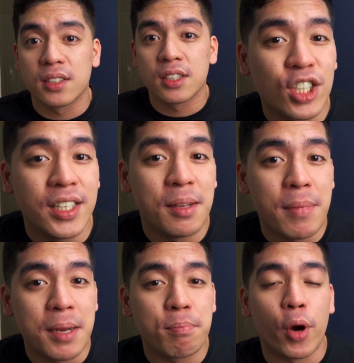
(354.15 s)
This is actually the
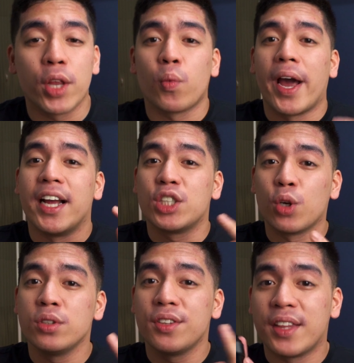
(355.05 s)
main point why I
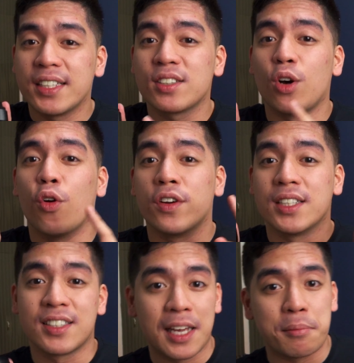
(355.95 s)
chose this
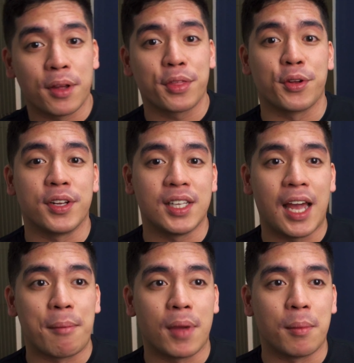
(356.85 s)
over the Sigma
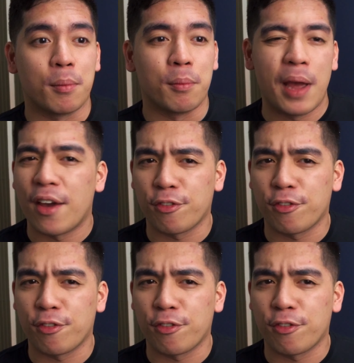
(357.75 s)
30mm